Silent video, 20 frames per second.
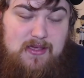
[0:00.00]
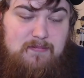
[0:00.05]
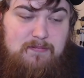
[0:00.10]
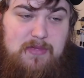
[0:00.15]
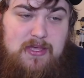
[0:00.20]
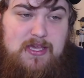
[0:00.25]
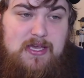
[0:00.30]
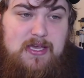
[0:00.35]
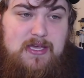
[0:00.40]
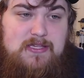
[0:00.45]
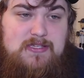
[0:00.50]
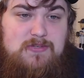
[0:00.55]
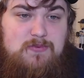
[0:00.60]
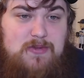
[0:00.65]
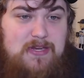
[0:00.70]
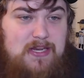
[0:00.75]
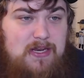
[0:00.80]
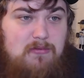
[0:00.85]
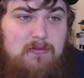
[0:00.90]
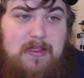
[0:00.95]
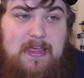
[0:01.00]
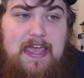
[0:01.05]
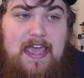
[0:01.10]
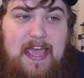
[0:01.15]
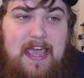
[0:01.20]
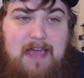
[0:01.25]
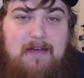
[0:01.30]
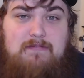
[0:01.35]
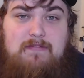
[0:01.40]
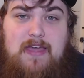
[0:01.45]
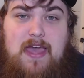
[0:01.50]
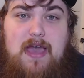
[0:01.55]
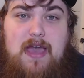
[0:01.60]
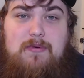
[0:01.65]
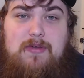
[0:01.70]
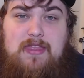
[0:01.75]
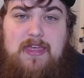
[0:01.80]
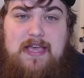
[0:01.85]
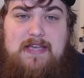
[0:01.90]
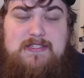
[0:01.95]
because we didn't really have that
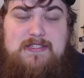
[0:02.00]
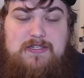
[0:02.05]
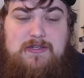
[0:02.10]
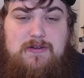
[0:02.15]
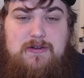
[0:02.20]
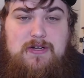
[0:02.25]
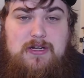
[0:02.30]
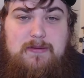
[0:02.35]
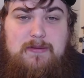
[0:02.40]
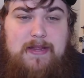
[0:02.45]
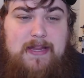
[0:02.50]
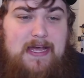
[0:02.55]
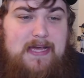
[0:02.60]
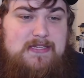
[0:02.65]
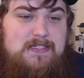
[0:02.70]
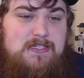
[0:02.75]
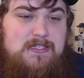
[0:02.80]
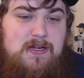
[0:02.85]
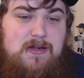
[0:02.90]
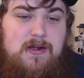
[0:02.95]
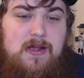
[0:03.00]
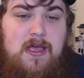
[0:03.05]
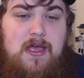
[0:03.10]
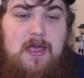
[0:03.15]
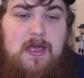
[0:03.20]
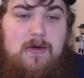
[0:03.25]
with Castillo and Kirby last year,